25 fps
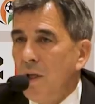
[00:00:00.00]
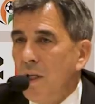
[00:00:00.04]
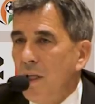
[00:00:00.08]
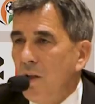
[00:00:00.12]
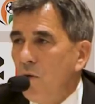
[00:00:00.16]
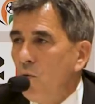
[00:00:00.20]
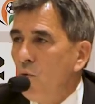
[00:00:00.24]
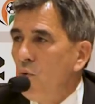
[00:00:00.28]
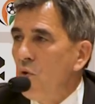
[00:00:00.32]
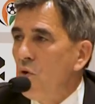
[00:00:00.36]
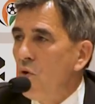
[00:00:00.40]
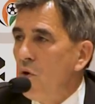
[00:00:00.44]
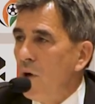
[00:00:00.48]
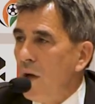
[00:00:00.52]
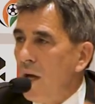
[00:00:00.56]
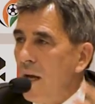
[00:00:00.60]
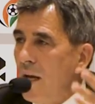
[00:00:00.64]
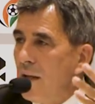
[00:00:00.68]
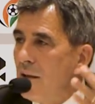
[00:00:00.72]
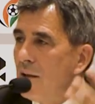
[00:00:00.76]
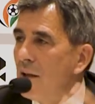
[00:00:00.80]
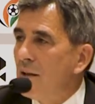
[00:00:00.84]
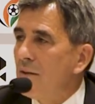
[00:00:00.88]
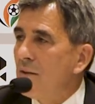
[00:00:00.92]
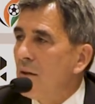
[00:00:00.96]
need to
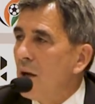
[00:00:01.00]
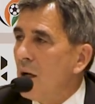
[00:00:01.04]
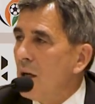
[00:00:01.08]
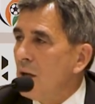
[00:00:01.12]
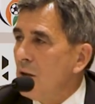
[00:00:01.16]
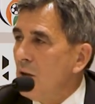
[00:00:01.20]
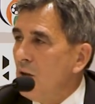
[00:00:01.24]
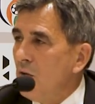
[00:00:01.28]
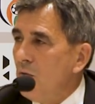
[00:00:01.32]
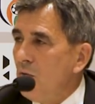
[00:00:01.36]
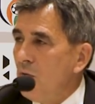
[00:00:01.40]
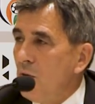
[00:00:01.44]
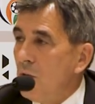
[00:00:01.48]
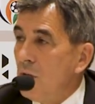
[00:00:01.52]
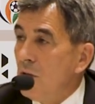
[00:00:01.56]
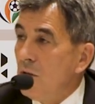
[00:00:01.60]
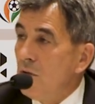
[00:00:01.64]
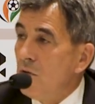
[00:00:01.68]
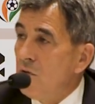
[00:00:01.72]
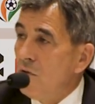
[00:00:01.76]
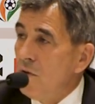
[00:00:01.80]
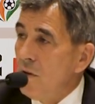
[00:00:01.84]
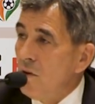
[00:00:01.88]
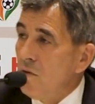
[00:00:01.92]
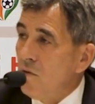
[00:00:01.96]
create that kind of
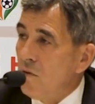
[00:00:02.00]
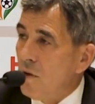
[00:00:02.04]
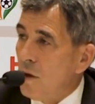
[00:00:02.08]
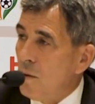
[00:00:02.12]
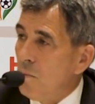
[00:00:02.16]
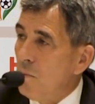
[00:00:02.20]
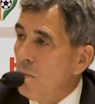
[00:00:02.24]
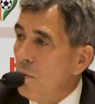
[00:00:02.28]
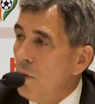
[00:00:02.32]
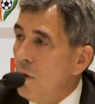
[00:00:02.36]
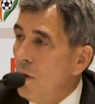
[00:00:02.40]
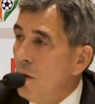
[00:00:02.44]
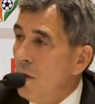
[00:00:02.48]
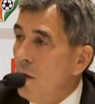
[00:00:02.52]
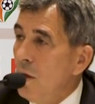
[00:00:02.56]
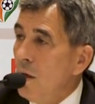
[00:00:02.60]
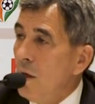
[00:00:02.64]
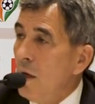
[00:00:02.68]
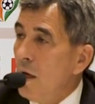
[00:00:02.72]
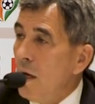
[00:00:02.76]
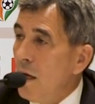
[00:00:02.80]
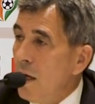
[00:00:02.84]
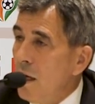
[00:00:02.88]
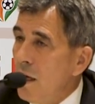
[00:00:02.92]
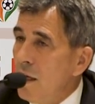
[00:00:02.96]
system.
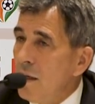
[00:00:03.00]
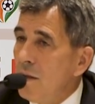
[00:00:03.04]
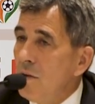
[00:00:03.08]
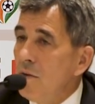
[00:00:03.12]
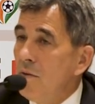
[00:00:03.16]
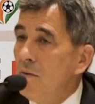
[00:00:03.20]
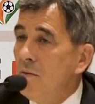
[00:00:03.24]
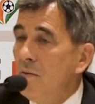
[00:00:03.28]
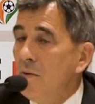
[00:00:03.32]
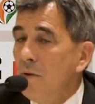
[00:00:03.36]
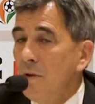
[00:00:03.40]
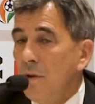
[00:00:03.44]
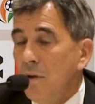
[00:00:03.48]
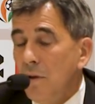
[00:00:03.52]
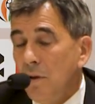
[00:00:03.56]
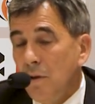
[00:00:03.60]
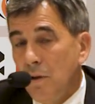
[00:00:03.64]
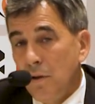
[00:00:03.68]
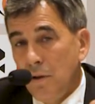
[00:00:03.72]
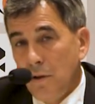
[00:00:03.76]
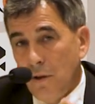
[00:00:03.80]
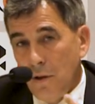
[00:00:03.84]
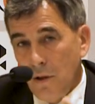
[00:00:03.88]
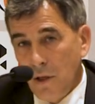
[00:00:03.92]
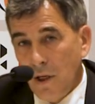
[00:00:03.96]
And
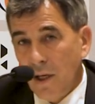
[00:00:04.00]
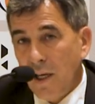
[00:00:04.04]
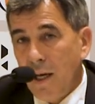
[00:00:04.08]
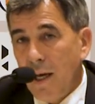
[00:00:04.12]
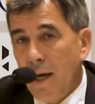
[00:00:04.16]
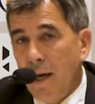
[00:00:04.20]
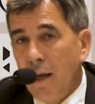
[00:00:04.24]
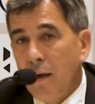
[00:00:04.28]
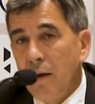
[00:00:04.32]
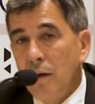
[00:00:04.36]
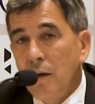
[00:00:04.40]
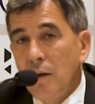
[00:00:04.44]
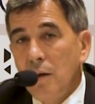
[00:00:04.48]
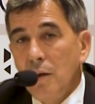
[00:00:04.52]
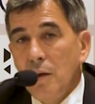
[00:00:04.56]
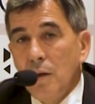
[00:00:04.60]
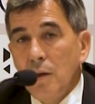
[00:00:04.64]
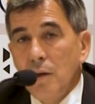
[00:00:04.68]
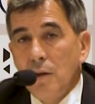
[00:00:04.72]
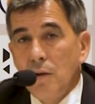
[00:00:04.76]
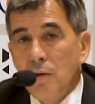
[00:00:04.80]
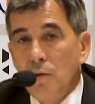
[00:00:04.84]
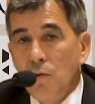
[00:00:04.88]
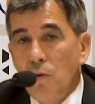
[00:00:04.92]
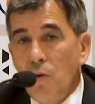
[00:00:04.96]
again,
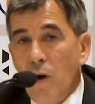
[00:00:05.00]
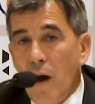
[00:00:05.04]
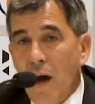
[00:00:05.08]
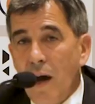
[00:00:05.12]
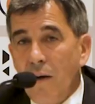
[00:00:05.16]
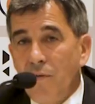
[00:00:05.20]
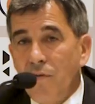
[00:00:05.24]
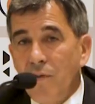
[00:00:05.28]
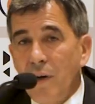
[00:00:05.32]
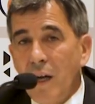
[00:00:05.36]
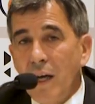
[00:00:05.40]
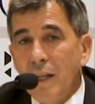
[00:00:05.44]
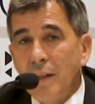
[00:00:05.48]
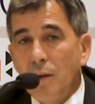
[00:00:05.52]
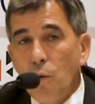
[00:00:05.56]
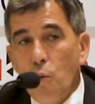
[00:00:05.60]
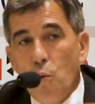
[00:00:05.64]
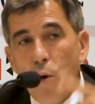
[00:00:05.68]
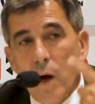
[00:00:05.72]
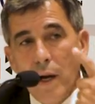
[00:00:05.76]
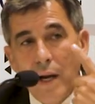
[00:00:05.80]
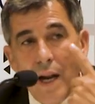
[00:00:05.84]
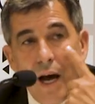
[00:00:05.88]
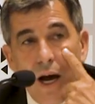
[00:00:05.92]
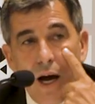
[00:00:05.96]
to have not
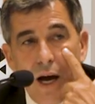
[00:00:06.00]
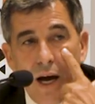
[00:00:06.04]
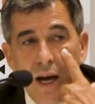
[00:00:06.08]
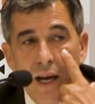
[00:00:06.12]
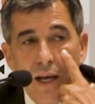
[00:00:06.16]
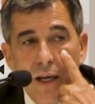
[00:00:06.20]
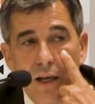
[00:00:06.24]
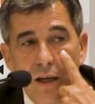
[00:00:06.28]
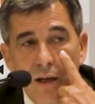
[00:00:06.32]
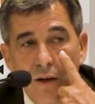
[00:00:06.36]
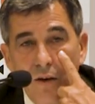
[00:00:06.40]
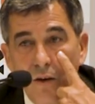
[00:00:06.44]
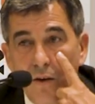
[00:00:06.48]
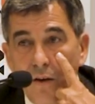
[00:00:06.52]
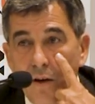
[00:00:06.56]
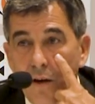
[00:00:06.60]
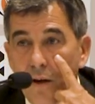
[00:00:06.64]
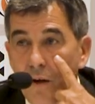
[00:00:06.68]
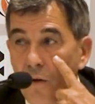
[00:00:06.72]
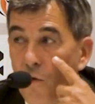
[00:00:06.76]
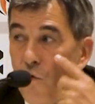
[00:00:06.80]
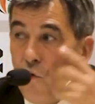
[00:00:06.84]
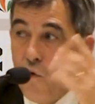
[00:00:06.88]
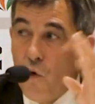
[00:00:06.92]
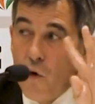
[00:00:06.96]
one eye,
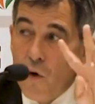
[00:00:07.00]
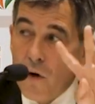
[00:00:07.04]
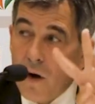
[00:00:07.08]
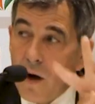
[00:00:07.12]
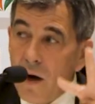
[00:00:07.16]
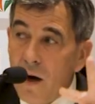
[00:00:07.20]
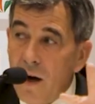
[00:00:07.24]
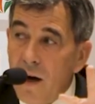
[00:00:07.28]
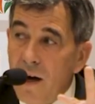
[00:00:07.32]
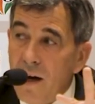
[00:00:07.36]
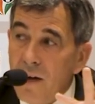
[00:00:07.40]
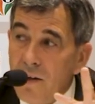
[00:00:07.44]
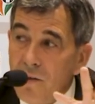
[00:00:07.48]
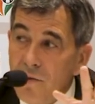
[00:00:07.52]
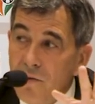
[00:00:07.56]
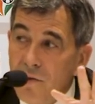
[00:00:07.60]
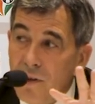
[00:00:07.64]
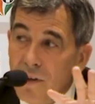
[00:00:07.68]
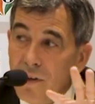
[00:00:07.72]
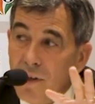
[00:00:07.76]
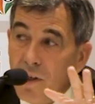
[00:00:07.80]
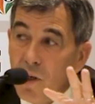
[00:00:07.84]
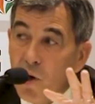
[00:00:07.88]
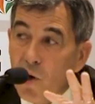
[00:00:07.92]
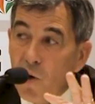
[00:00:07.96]
four eyes
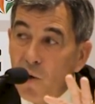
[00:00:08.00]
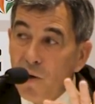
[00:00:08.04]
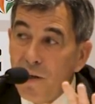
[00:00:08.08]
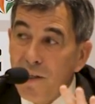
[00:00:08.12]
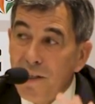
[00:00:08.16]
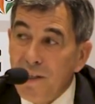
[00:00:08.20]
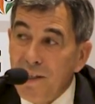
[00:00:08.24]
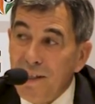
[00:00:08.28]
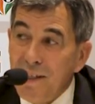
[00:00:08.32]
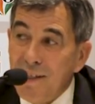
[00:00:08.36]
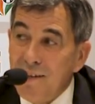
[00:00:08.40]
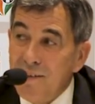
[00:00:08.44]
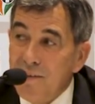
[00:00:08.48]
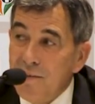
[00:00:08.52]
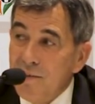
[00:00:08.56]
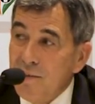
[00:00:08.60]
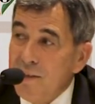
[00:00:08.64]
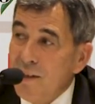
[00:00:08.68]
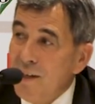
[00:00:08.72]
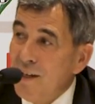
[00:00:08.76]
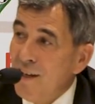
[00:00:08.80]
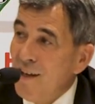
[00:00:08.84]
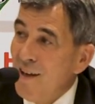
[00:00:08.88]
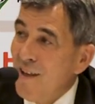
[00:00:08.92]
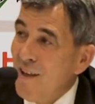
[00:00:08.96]
on the quality
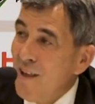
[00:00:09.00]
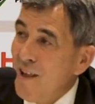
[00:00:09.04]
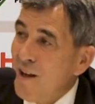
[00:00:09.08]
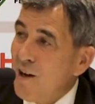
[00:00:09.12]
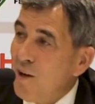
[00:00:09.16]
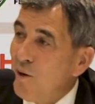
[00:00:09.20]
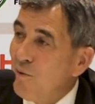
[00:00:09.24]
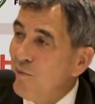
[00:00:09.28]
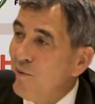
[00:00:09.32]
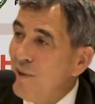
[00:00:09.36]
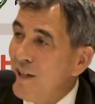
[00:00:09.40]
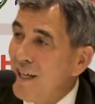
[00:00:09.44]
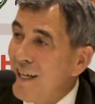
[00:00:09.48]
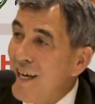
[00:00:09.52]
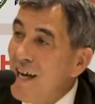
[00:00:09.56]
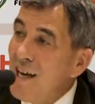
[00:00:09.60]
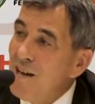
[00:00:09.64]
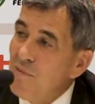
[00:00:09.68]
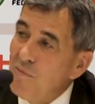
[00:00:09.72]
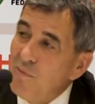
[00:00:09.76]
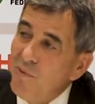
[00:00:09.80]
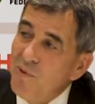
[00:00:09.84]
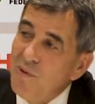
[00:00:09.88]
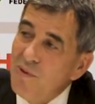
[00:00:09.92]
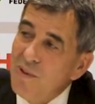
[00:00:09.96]
of the
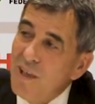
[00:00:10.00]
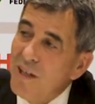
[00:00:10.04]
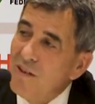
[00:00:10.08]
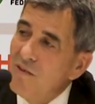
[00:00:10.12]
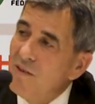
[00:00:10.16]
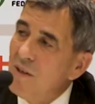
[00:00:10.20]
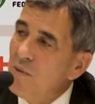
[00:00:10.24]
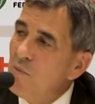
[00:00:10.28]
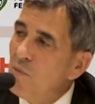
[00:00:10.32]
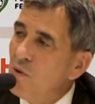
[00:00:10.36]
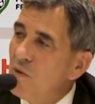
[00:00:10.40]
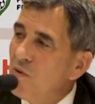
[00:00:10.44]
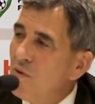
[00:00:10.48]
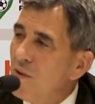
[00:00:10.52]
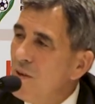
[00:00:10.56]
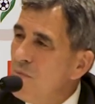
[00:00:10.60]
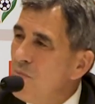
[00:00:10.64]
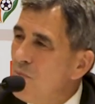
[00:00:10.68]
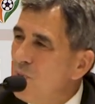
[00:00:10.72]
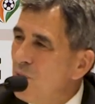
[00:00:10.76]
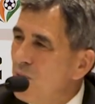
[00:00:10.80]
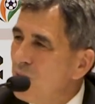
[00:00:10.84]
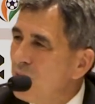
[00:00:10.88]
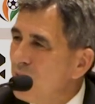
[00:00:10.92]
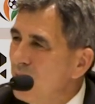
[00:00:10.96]
game. That's the most
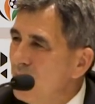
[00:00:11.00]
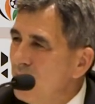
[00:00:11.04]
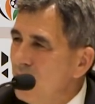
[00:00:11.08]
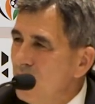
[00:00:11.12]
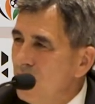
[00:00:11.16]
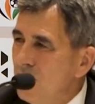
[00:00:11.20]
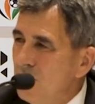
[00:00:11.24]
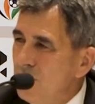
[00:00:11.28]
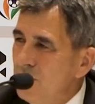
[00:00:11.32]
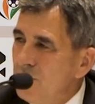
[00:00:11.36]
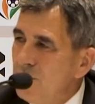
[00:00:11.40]
important.